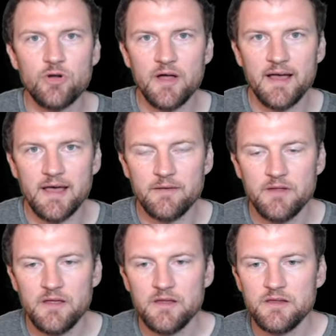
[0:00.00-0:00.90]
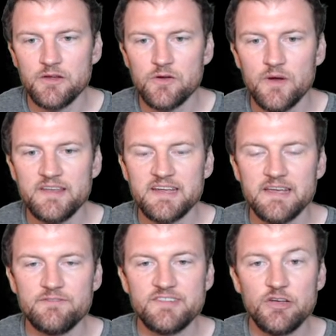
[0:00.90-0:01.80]
ad. You're going to
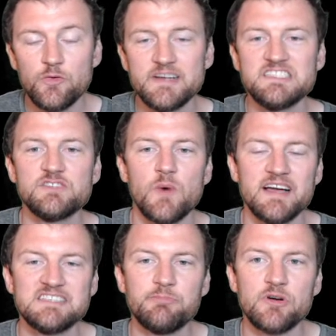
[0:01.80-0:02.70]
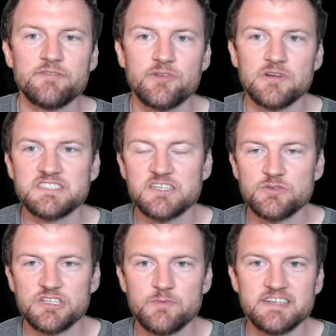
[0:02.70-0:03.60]
give two reasons why it's peripheral, so
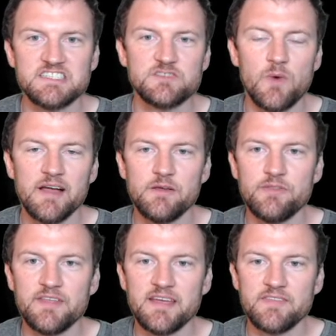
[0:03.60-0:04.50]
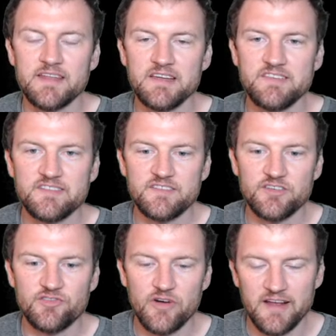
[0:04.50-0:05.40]
two reasons why you think that it's
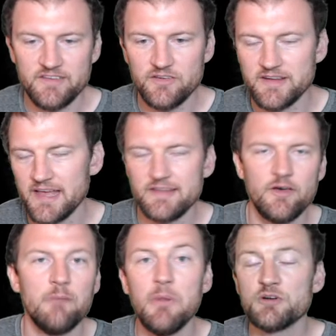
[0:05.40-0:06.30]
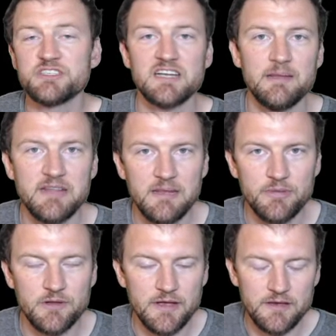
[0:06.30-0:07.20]
just trying to kind of emotionally
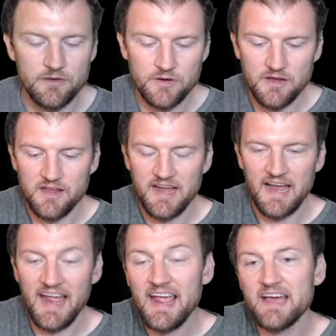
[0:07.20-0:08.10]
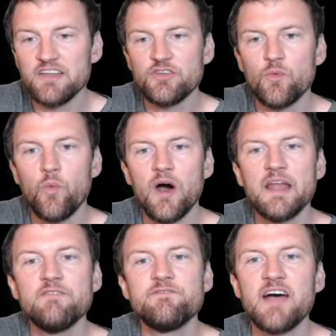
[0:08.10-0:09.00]
manipulate you, and
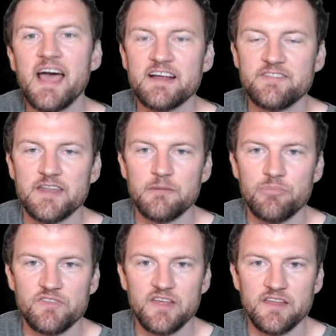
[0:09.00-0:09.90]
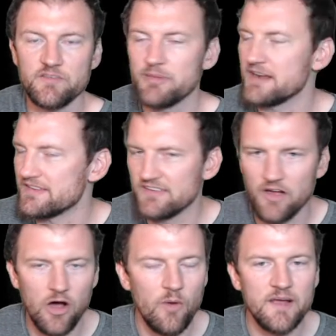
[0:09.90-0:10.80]
one fact that it presents, because it's
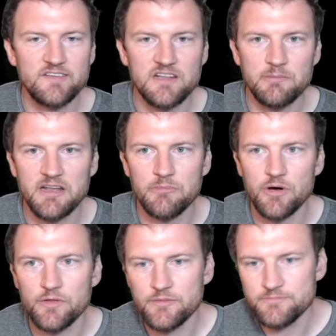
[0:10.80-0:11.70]
always a little bit of both.